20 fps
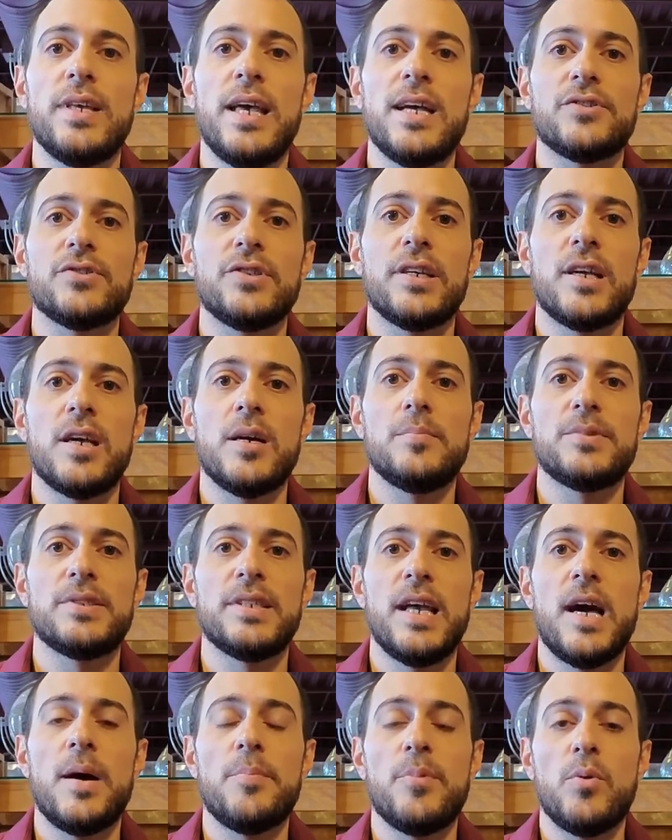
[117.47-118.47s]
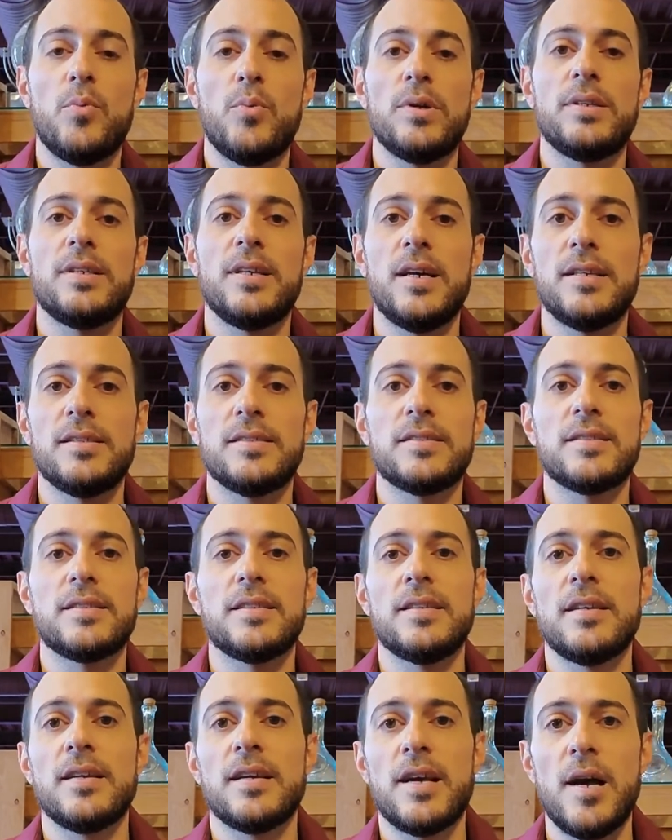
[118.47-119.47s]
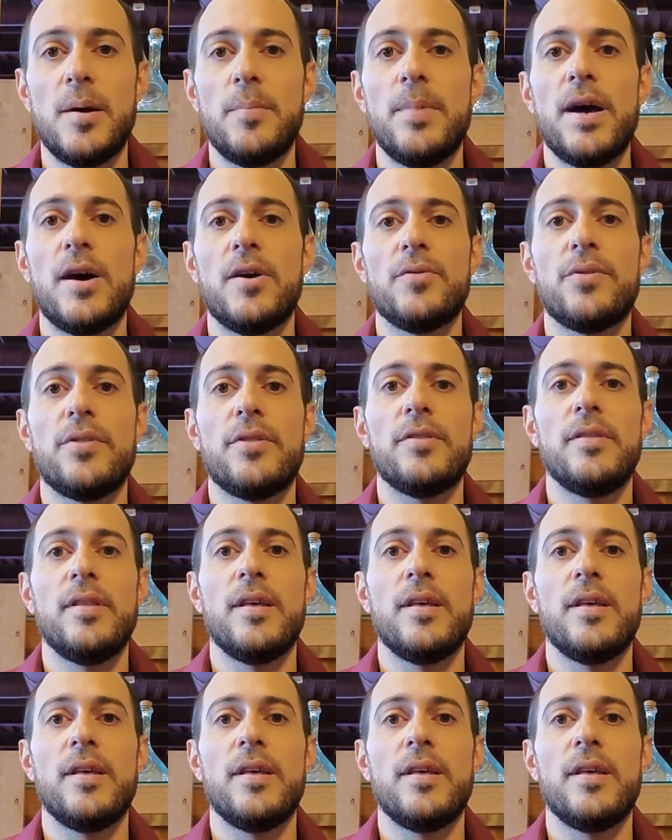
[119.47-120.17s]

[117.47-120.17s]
actually comes out, but what does come out